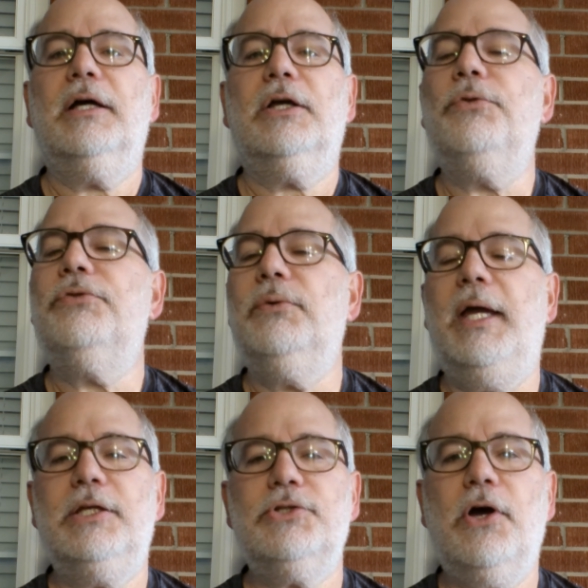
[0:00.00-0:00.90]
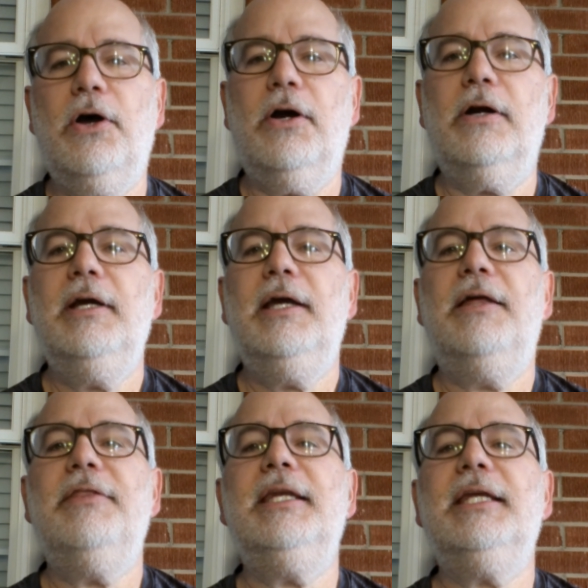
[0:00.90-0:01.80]
go through HR,
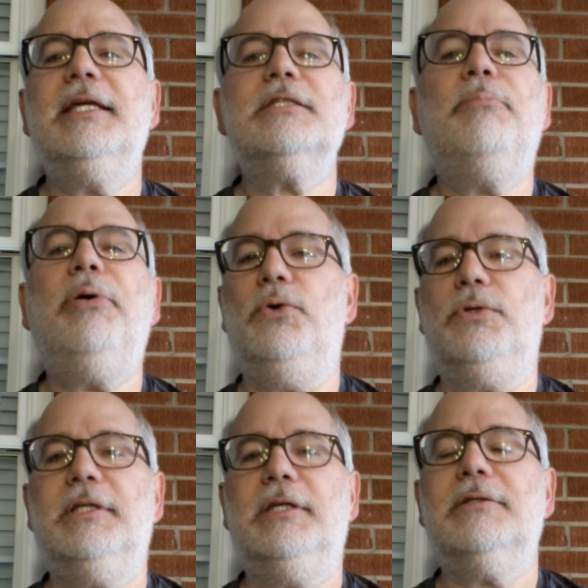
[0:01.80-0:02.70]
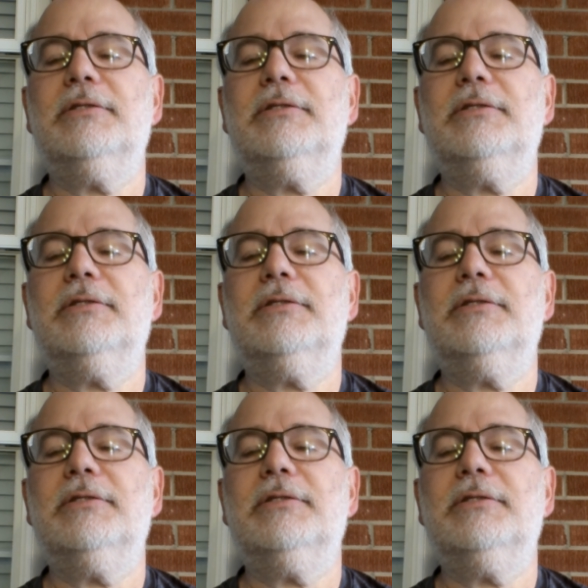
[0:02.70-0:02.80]
and then it gets posted.